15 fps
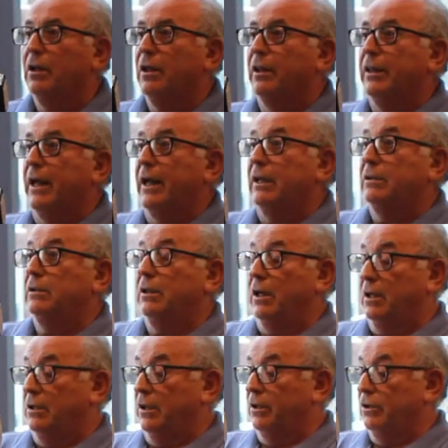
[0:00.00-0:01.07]
that, hey,
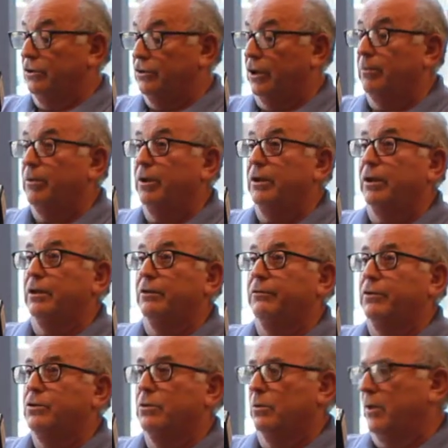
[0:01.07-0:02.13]
they determine the individual.